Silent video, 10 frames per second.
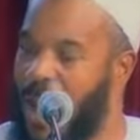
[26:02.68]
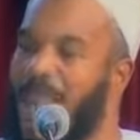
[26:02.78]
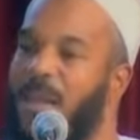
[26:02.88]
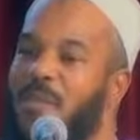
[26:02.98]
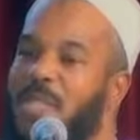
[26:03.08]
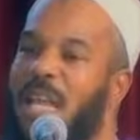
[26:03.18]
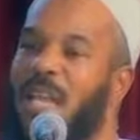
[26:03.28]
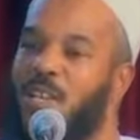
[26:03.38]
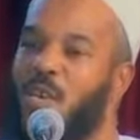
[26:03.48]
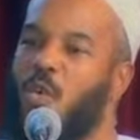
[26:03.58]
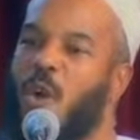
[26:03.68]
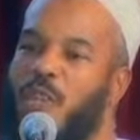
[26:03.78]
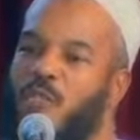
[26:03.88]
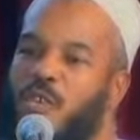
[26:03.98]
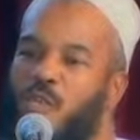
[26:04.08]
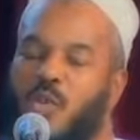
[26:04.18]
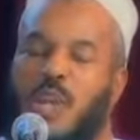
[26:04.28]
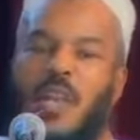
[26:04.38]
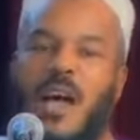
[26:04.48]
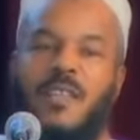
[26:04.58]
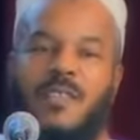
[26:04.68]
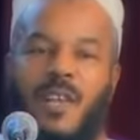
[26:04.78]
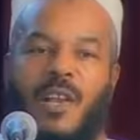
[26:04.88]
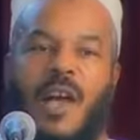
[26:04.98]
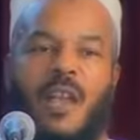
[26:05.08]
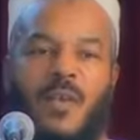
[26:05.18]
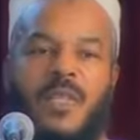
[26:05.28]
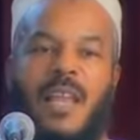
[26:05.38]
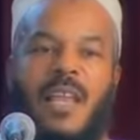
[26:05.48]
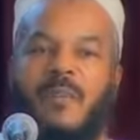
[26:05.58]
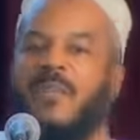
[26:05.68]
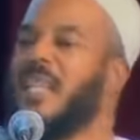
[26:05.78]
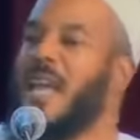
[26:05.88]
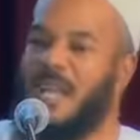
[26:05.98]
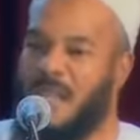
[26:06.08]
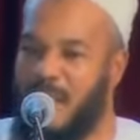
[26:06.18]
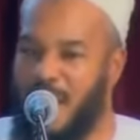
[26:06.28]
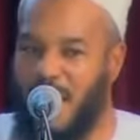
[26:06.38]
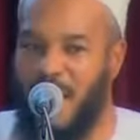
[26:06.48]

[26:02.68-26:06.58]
I am telling you what Rasulullah sallallahu alaihi wasallam said,